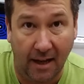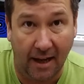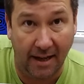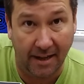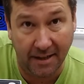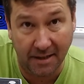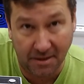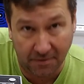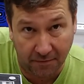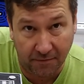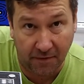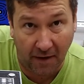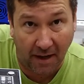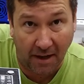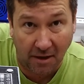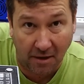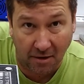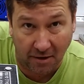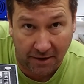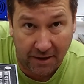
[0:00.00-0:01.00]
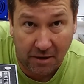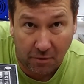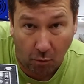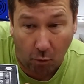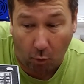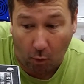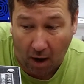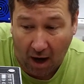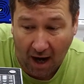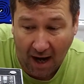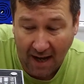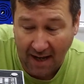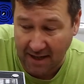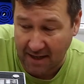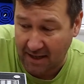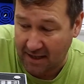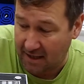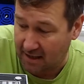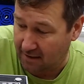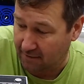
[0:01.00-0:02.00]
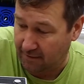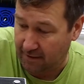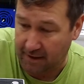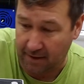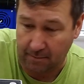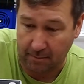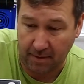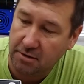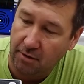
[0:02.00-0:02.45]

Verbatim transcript: And it's fairly quiet even.